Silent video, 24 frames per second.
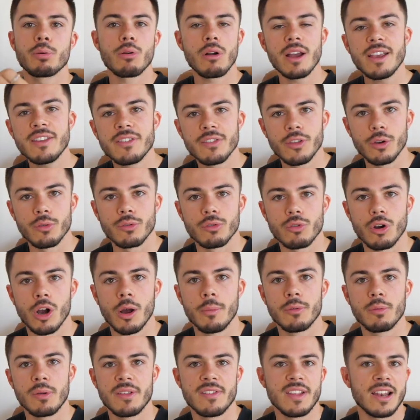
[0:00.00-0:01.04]
price those
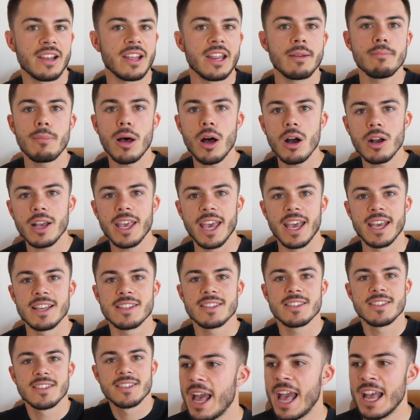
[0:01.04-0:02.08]
crops when selling in
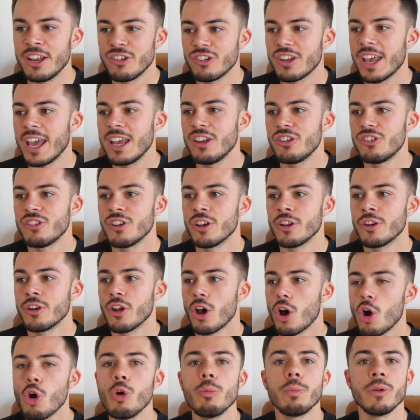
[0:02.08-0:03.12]
markets. Education
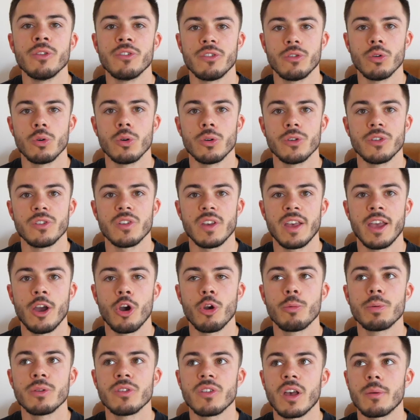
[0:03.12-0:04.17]
opens doors. It
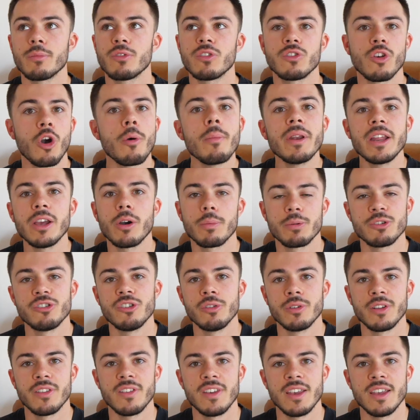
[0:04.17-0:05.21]
opens up so many
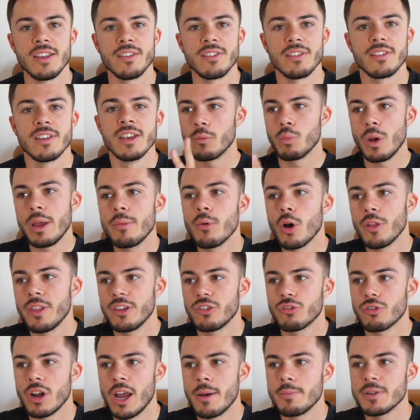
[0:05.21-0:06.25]
opportunities. And we were on
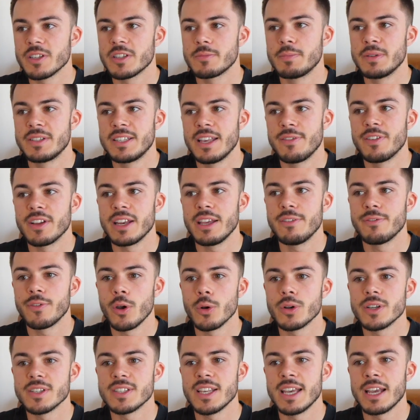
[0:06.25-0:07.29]
this trip specifically
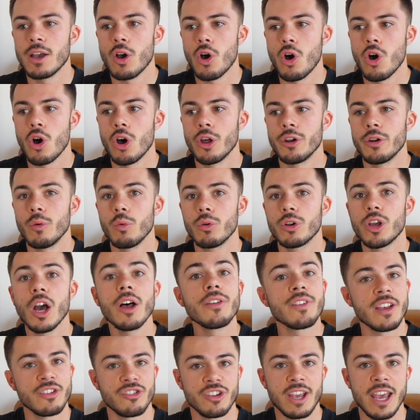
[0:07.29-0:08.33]
focusing on
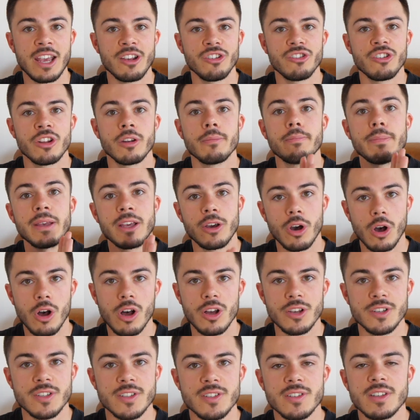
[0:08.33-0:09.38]
girls' education
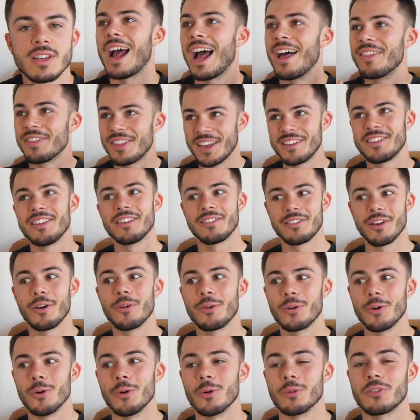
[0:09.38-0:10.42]
because, and this is
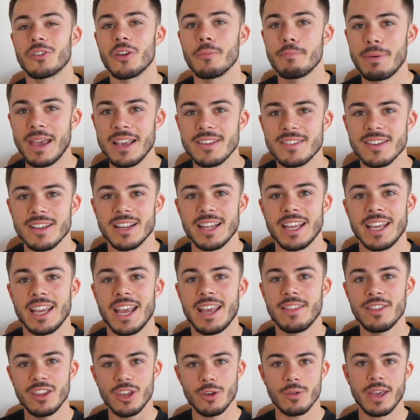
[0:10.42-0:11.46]
so cool. So basically
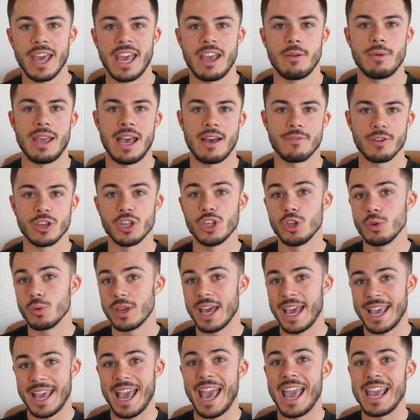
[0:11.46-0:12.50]
in the UK, we have a
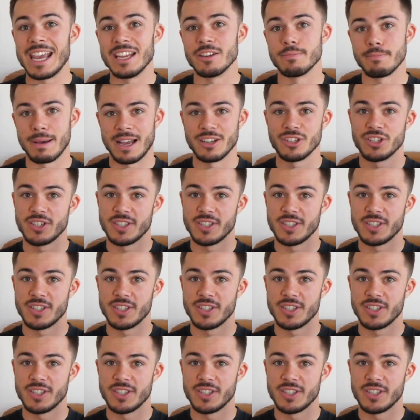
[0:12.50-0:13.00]
UK aid match